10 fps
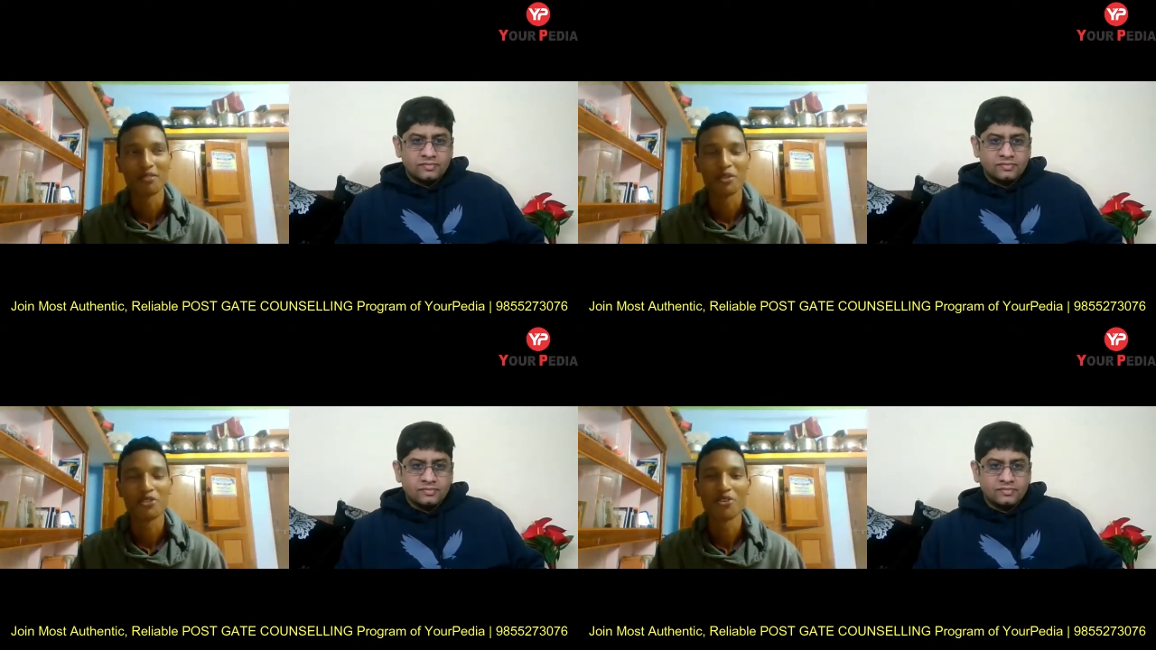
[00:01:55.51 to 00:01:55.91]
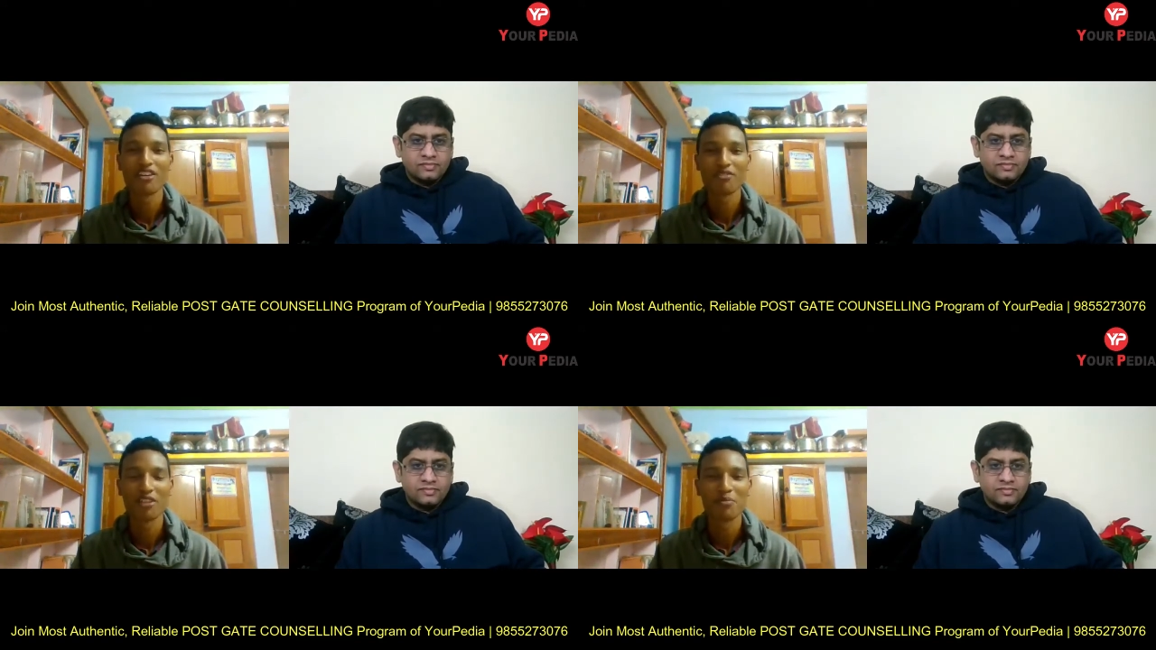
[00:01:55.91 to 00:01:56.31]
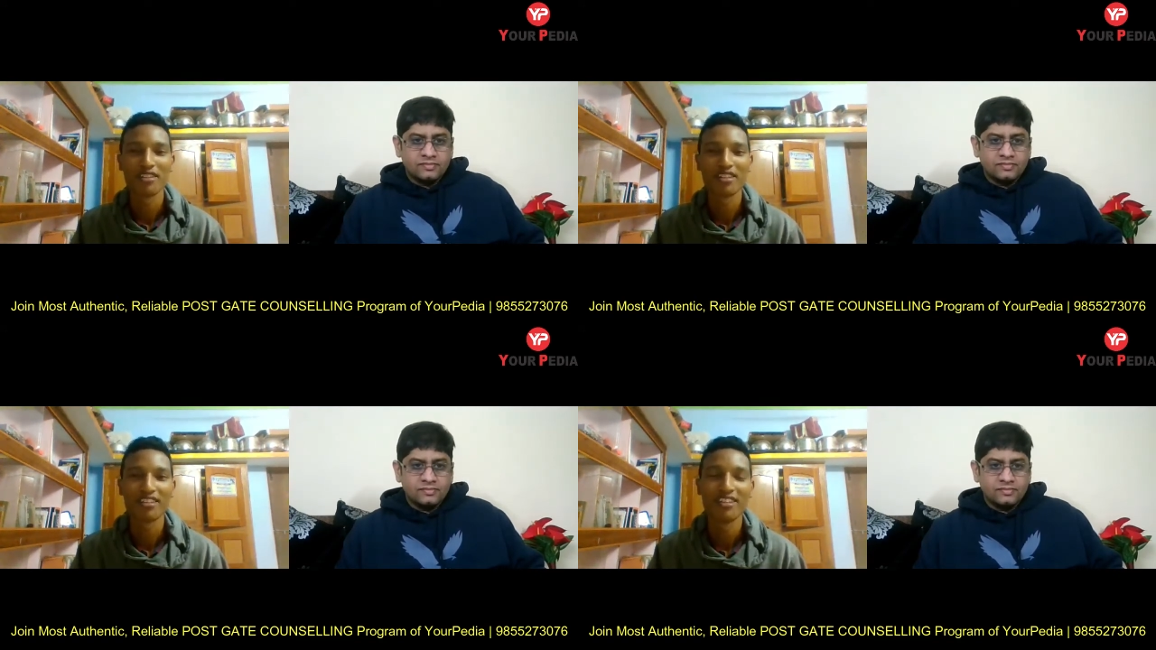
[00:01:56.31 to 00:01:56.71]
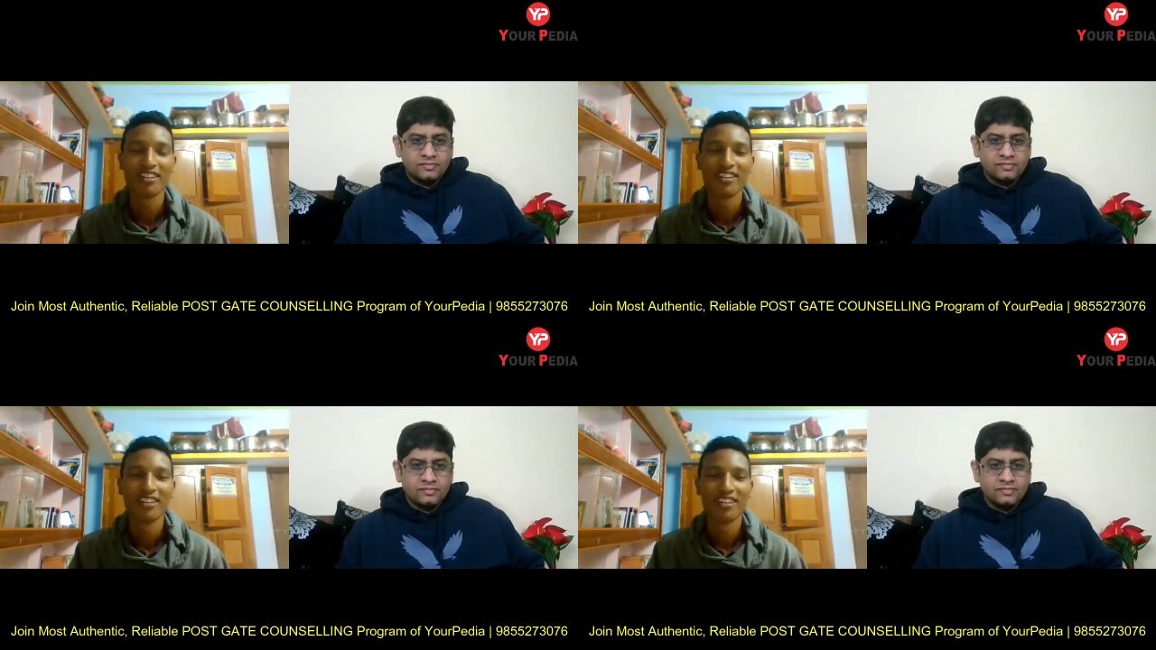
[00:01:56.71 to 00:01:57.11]
Speaker 1: majority of them are
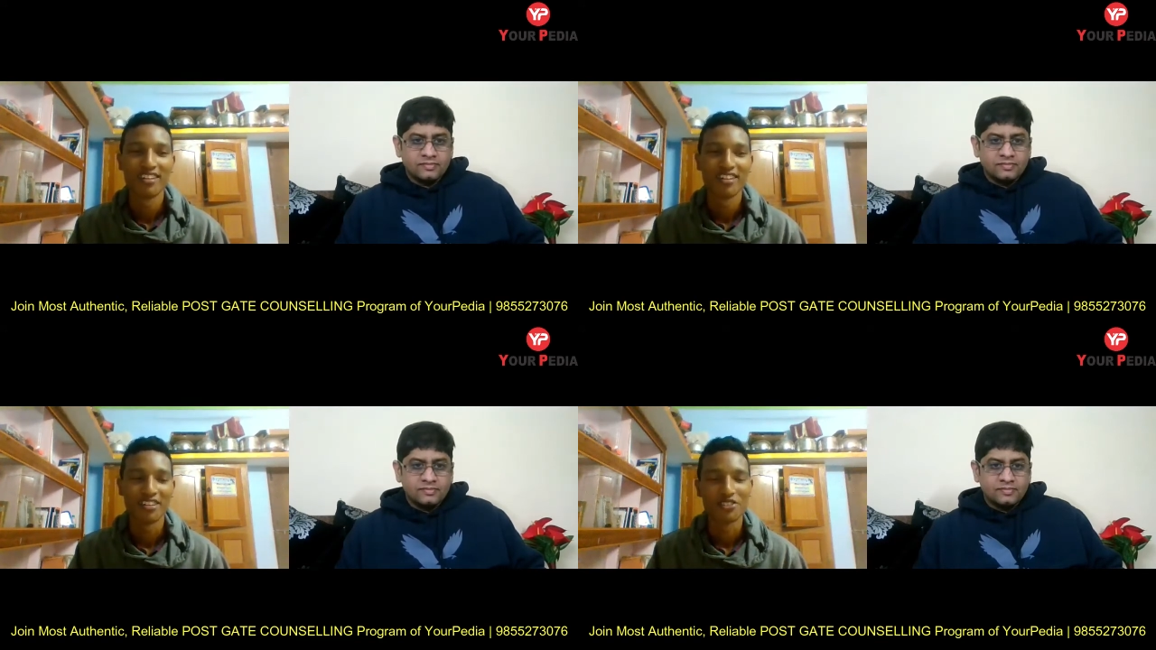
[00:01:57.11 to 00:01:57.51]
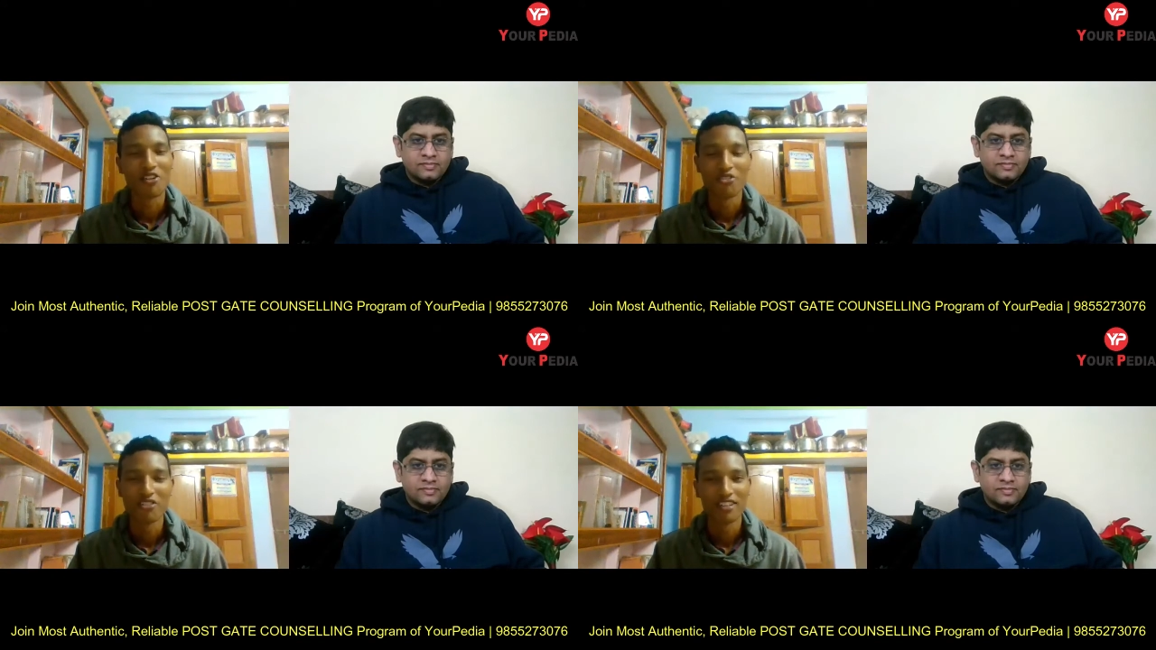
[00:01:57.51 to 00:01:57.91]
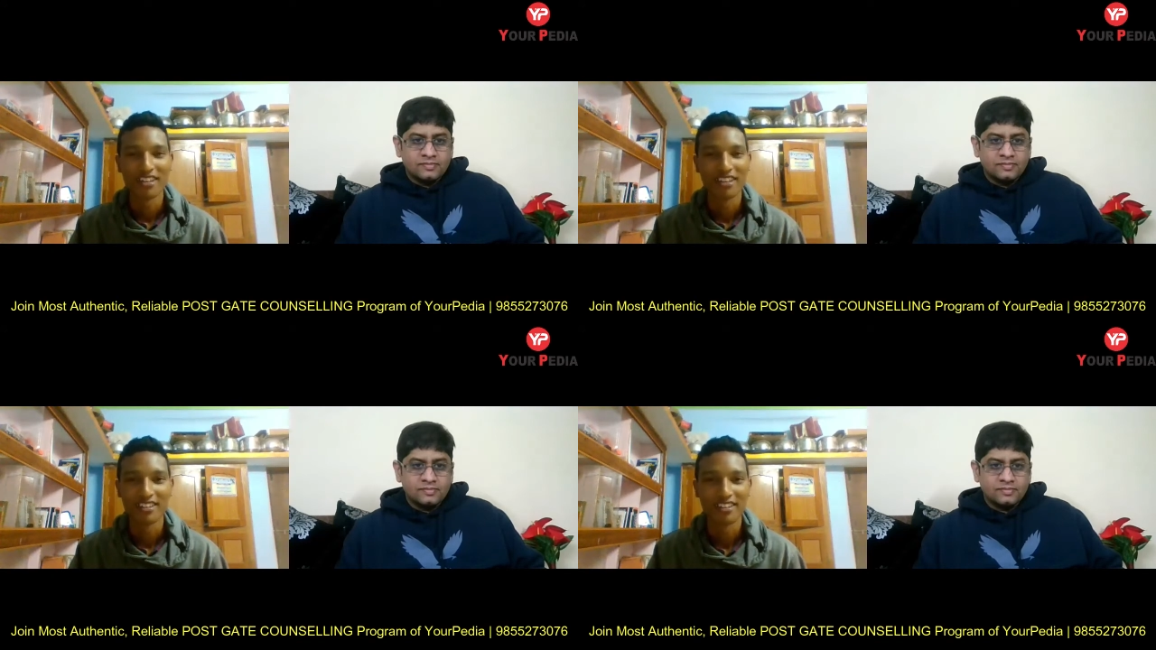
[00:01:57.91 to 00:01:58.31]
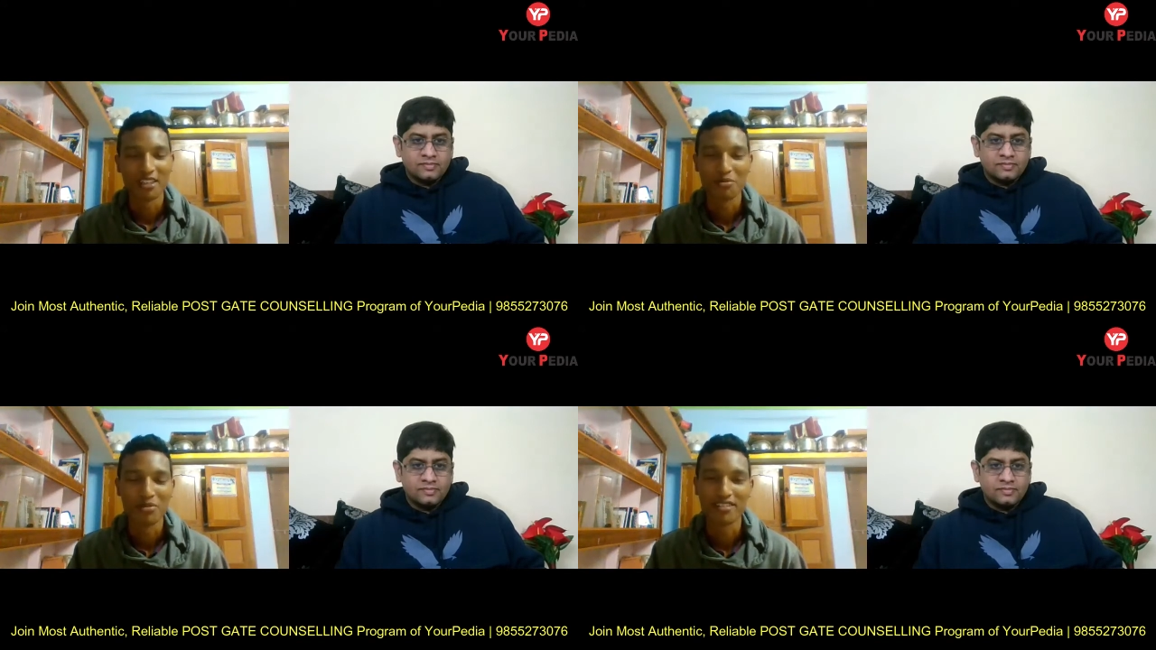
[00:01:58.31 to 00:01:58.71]
uh, software
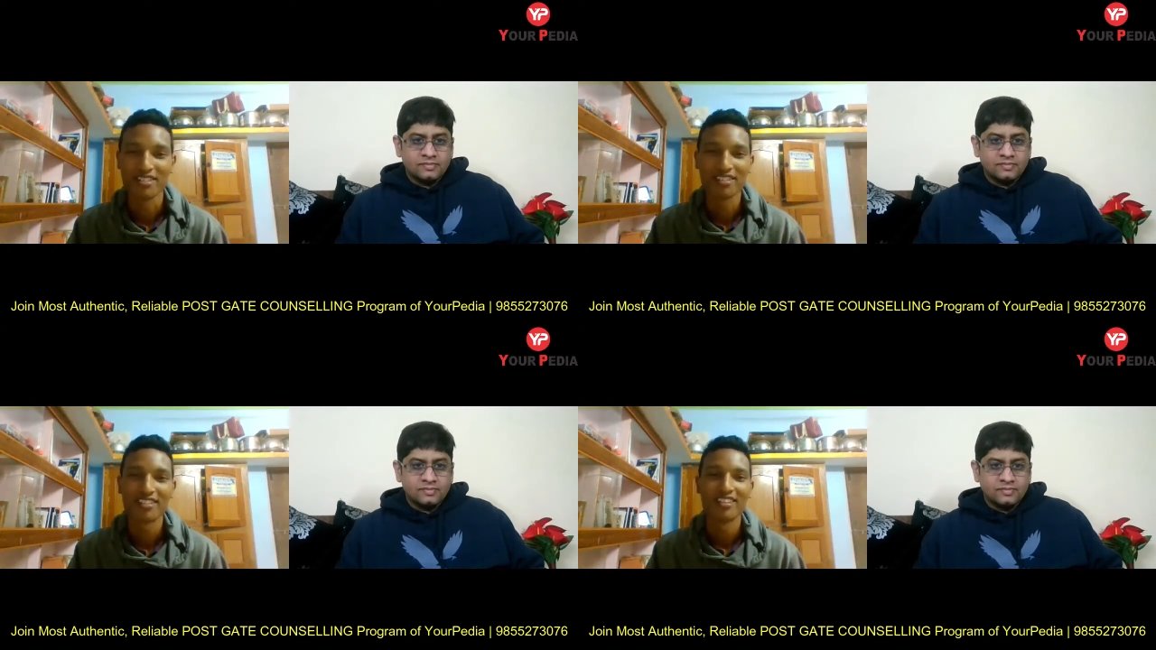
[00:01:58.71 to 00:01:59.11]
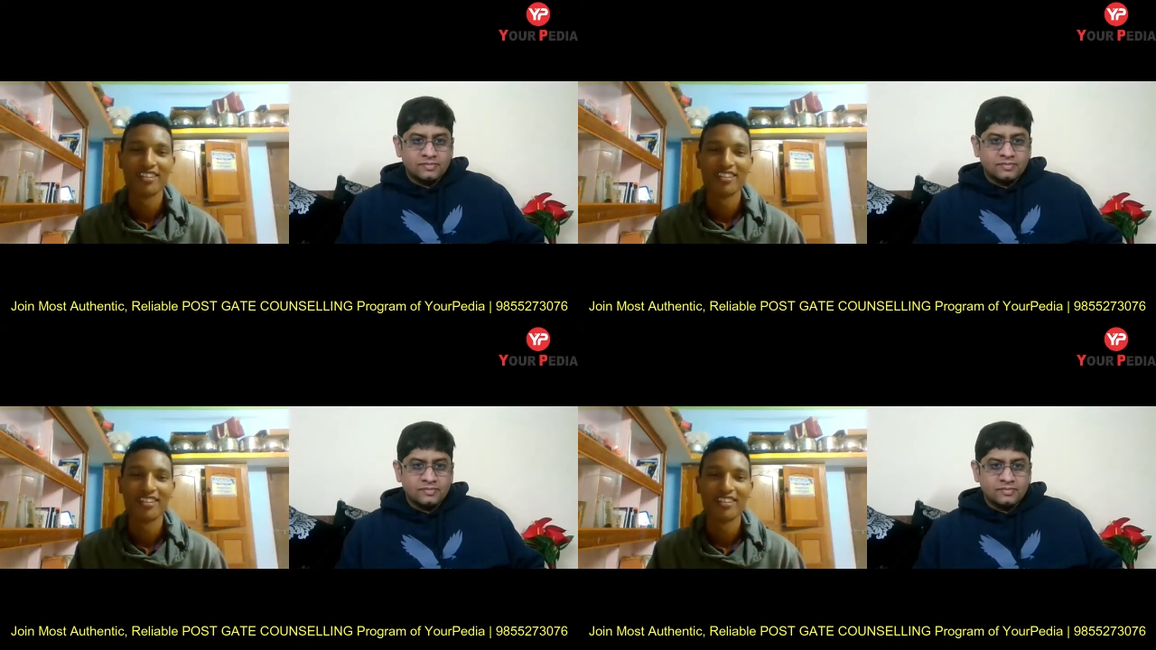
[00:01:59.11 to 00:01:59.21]
related companies, sir.